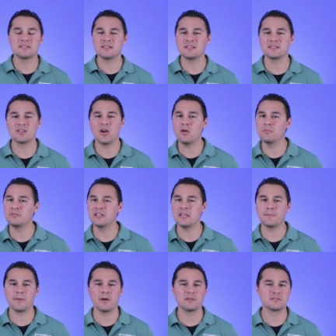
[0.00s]
such as Home
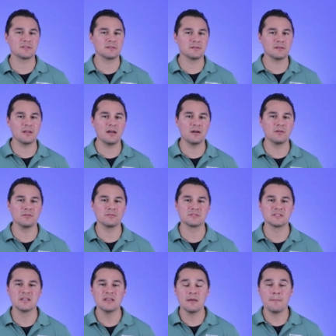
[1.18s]
Depots, Lowe's,